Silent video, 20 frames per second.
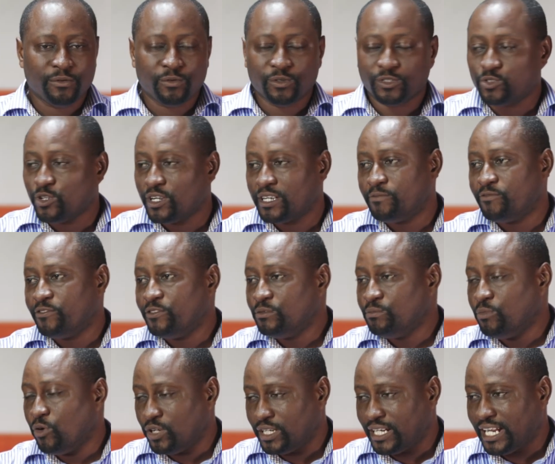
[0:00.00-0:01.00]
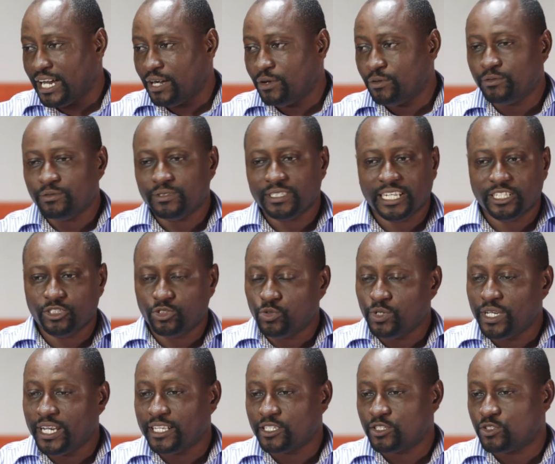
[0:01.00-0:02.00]
We'll talk football now.
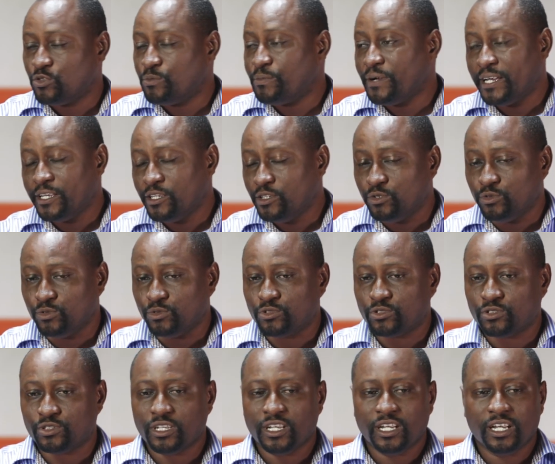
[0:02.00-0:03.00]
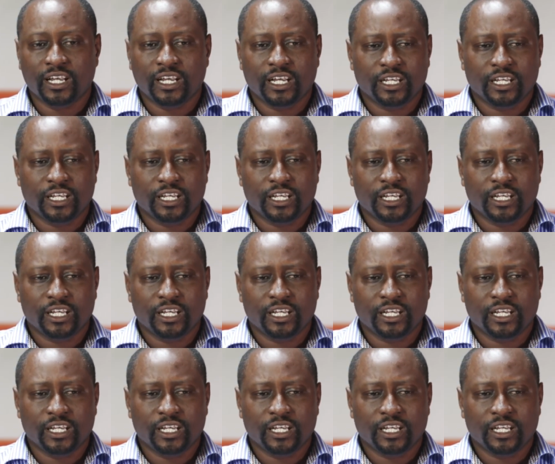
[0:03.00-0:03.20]
Nigeria Super Eagles,